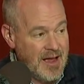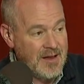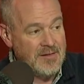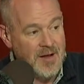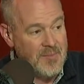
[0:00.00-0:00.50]

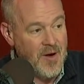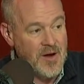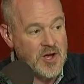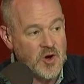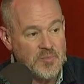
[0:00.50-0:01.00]
and
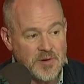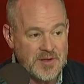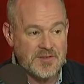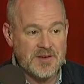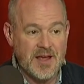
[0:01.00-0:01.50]
Amari Cooper
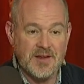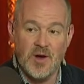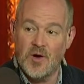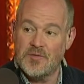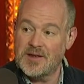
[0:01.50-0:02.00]
doesn't get COVID